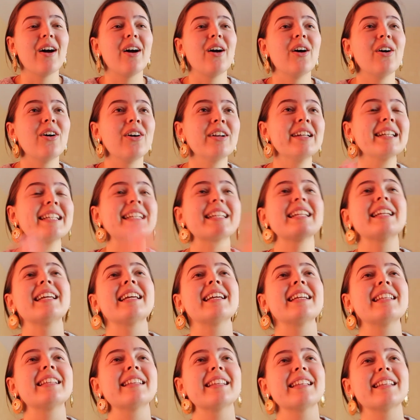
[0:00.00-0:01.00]

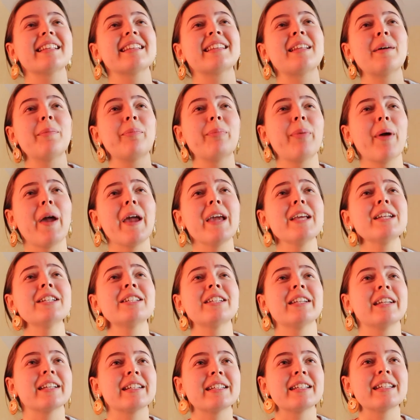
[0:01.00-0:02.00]
Honestly, the
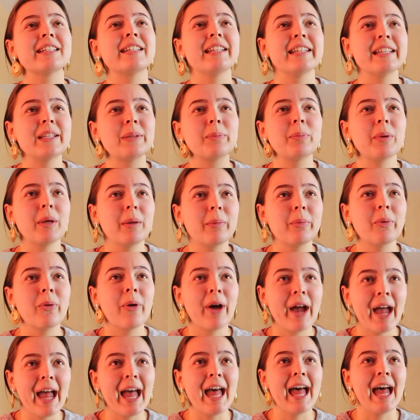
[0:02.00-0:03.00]
patience these people
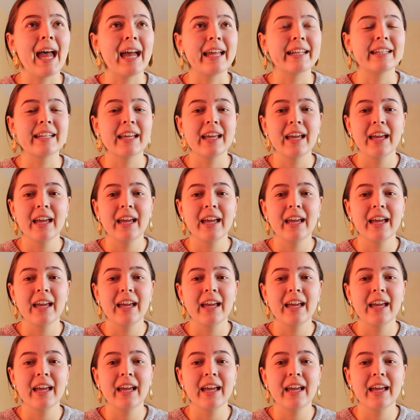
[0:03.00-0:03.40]
had